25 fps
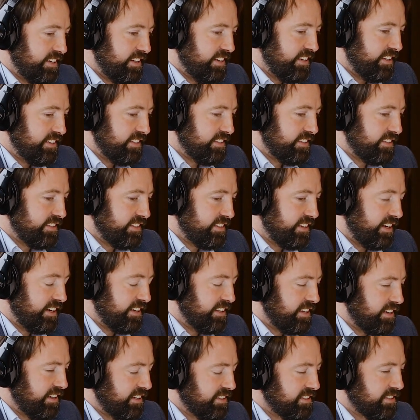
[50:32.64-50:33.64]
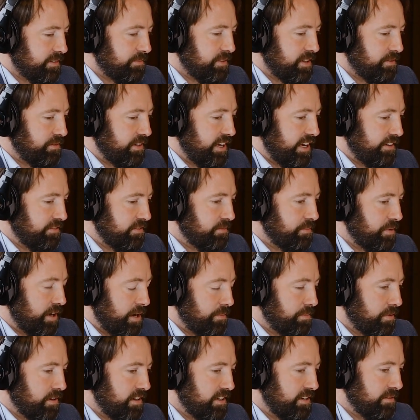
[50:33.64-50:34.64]
think it's something we haven't
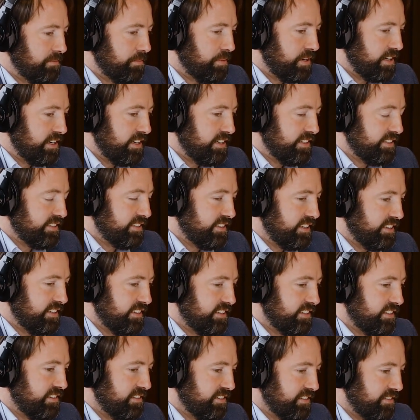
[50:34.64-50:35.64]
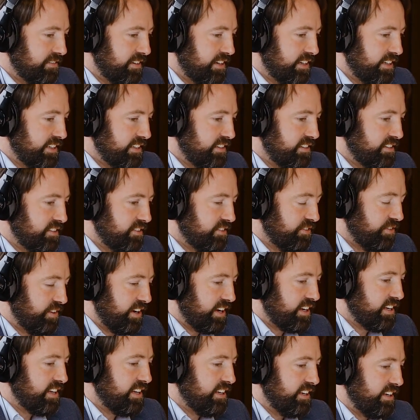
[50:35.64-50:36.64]
properly embraced, and there's a very
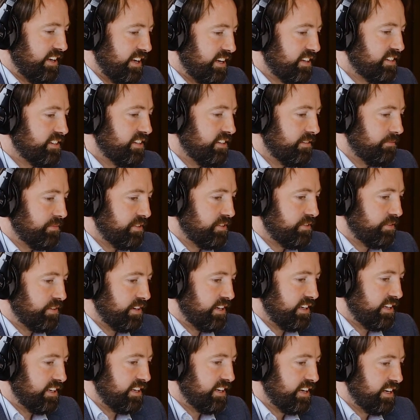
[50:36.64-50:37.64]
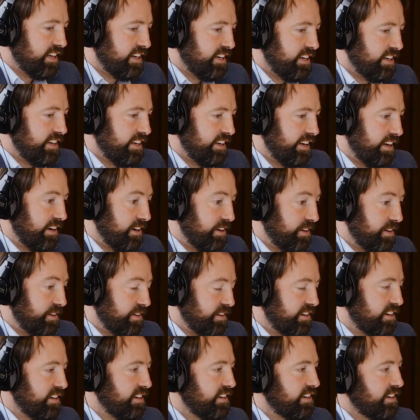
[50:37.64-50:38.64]
direct connection between
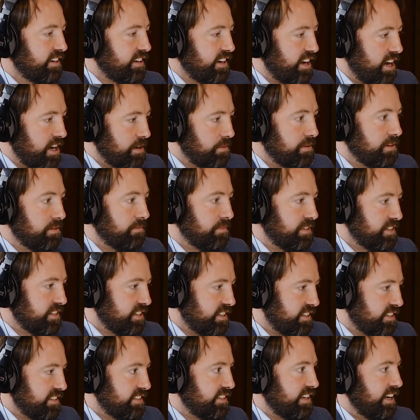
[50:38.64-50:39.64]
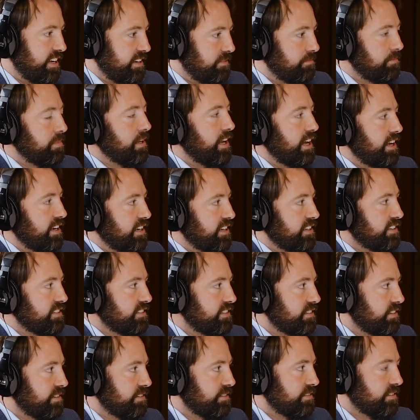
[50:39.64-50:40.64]
our carbon emissions and planning.
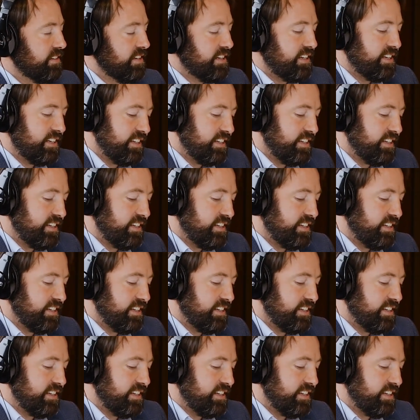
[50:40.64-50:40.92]
So,